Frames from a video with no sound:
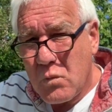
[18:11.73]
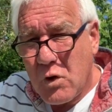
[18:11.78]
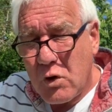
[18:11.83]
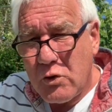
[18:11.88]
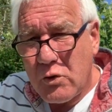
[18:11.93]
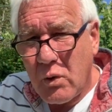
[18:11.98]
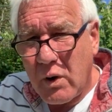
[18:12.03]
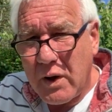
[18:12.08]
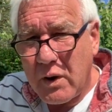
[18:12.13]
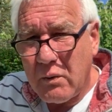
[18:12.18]

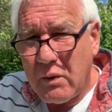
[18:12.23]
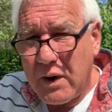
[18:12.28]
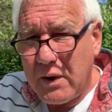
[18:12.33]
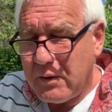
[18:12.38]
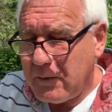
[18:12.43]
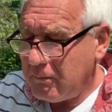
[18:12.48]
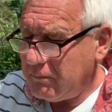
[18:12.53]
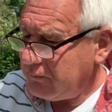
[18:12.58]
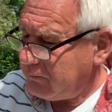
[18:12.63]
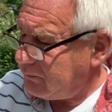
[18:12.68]
20 quid.
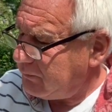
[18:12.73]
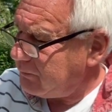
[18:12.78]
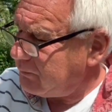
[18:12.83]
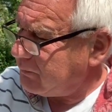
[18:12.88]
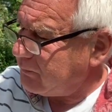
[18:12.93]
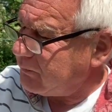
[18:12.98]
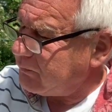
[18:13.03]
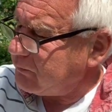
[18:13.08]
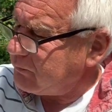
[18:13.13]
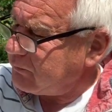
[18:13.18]

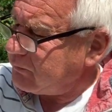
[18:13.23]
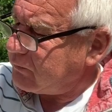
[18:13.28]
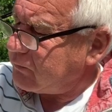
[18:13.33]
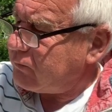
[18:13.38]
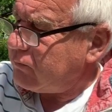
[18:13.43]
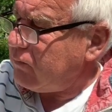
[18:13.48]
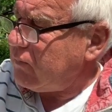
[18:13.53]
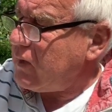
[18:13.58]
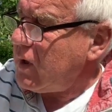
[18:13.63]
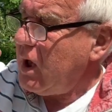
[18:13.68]

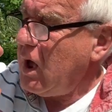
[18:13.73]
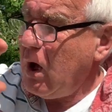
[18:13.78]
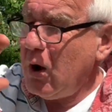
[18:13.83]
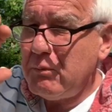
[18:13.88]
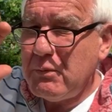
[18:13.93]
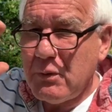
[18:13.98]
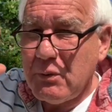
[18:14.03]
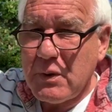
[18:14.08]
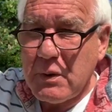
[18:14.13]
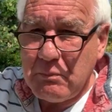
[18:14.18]

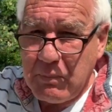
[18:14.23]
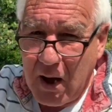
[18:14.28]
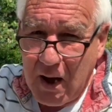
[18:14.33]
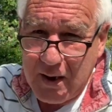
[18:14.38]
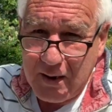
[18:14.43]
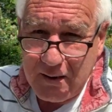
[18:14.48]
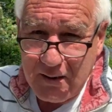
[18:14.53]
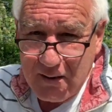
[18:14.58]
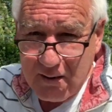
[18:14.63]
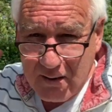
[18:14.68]
Helps with the
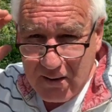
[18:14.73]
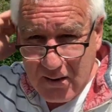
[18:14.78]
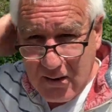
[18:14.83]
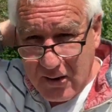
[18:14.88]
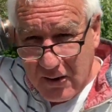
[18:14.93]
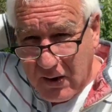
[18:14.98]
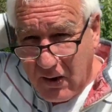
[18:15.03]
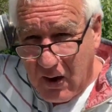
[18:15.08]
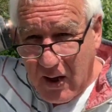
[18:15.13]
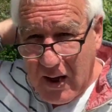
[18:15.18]
pain
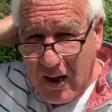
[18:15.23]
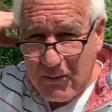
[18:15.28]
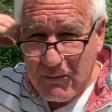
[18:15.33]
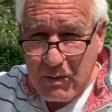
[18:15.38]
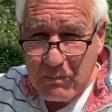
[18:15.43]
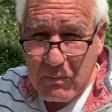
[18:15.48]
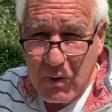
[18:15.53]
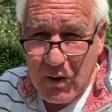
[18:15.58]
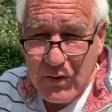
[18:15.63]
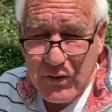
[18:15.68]
that I have
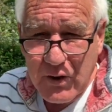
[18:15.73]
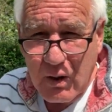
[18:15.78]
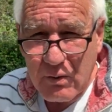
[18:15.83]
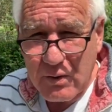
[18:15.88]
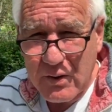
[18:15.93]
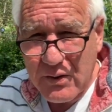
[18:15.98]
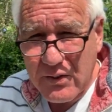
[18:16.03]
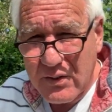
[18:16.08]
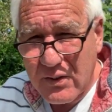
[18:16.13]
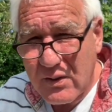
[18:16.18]
in my
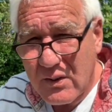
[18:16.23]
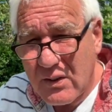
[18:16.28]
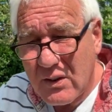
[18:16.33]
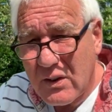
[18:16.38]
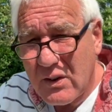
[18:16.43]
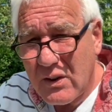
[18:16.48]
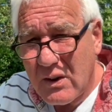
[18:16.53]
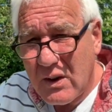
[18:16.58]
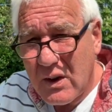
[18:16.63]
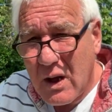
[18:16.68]
shoulders
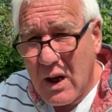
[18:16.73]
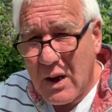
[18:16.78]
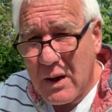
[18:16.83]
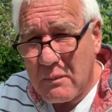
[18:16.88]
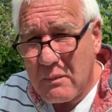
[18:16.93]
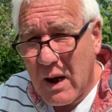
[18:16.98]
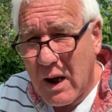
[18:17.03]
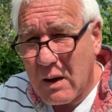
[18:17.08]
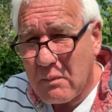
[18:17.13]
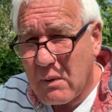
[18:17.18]
and the
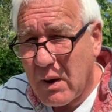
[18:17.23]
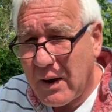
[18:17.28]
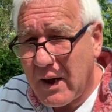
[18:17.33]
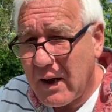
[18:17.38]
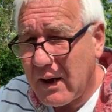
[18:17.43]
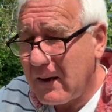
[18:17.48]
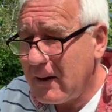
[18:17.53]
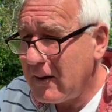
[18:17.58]
back of my neck.